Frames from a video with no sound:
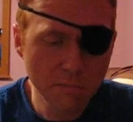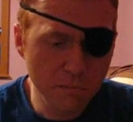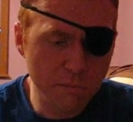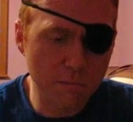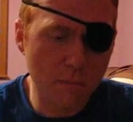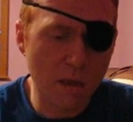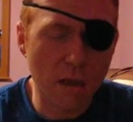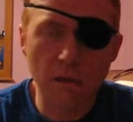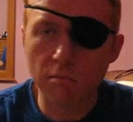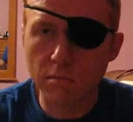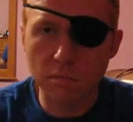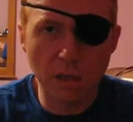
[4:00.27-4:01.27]

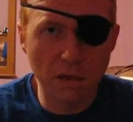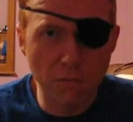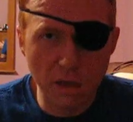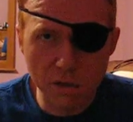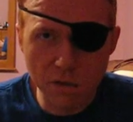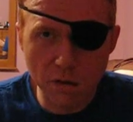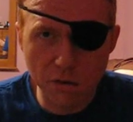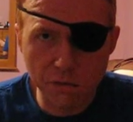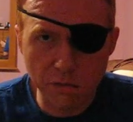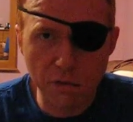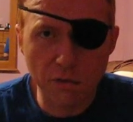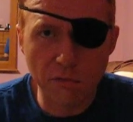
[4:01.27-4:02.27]
Neither one of the
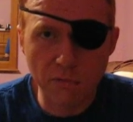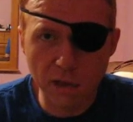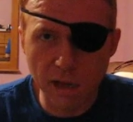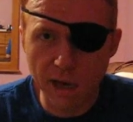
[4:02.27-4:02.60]
surgeons are really